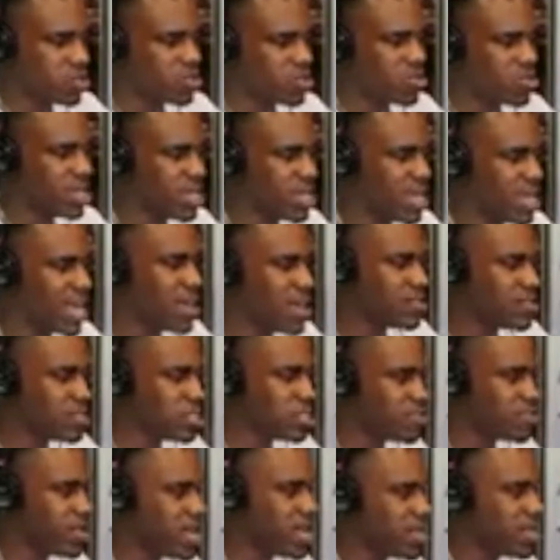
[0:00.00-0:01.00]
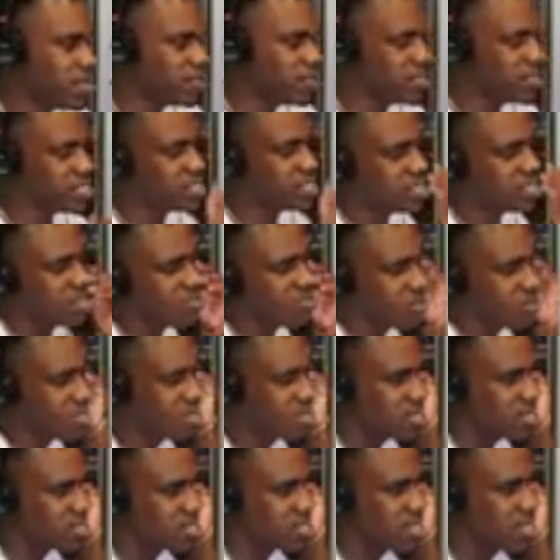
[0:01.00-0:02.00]
But I was inspired to do this song
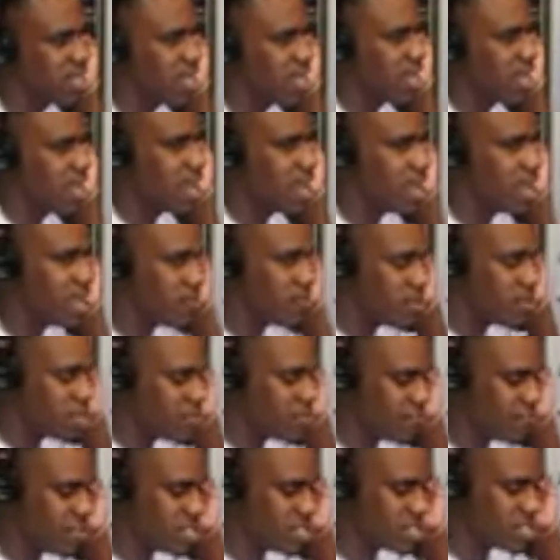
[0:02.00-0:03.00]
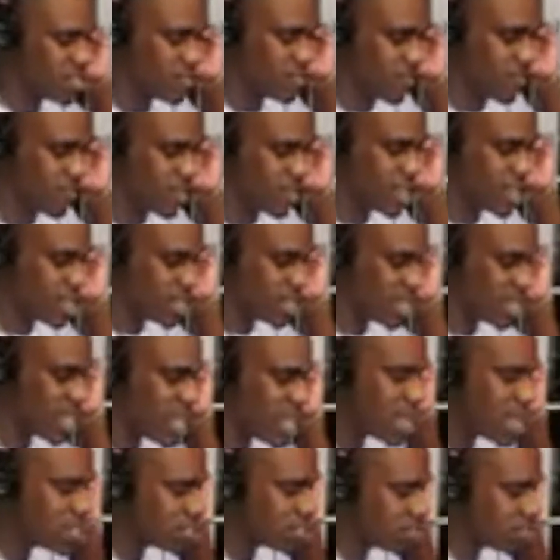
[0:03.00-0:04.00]
because I had went and visited a friend at the
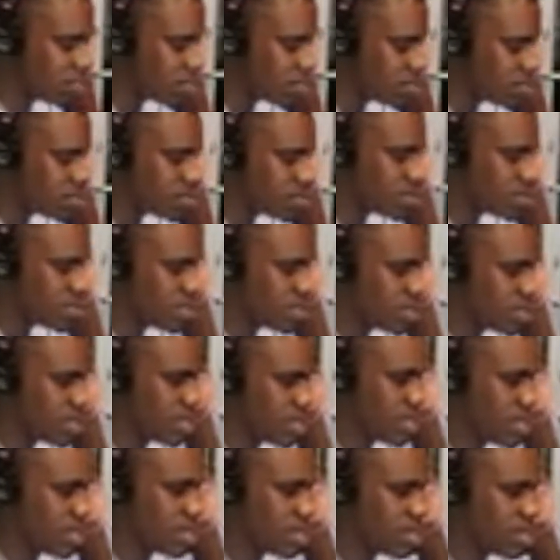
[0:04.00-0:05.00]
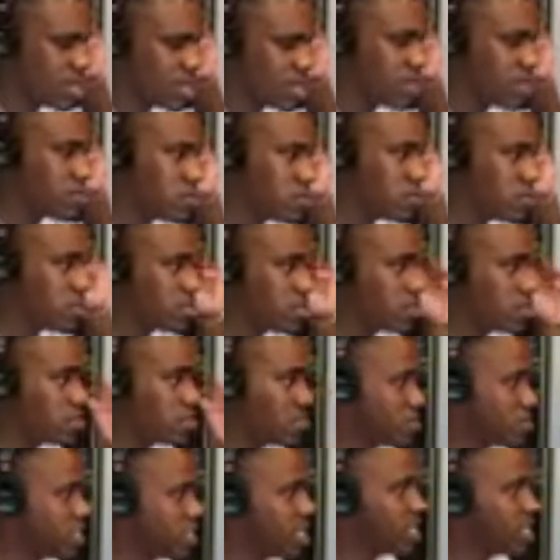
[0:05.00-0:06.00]
hospital, and he was going through some
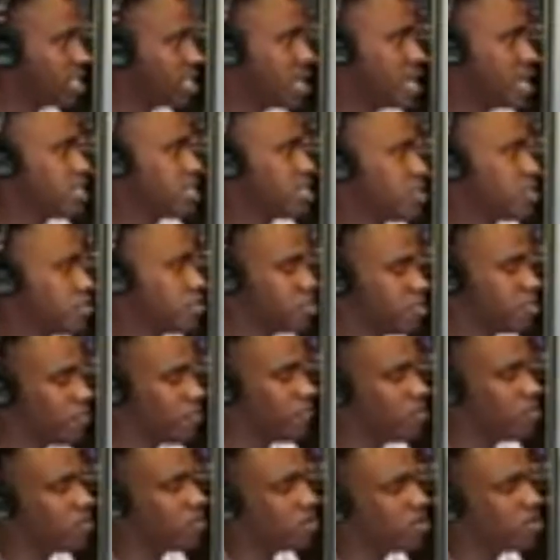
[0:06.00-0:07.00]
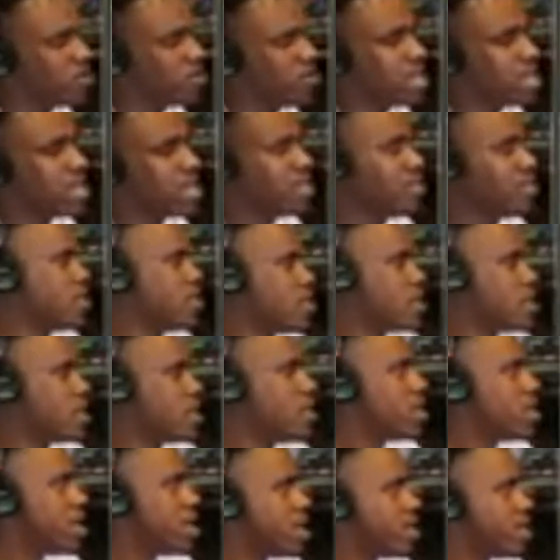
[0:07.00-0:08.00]
things like I told you before, where I didn't want to go
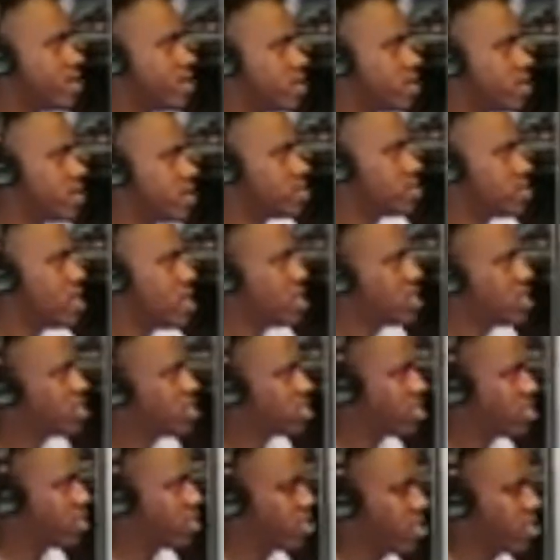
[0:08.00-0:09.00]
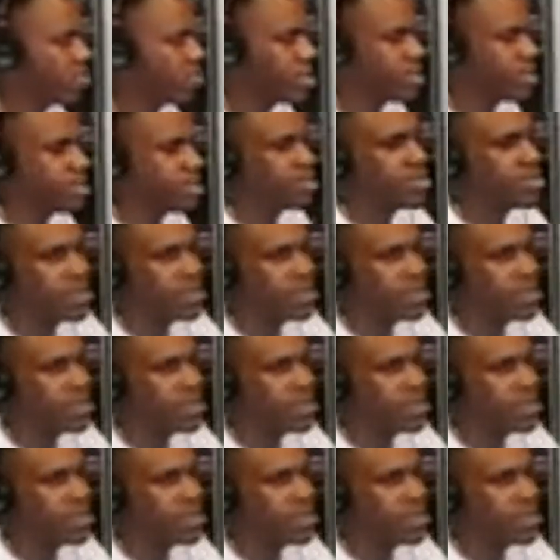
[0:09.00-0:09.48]
down that road, so I had to change my path.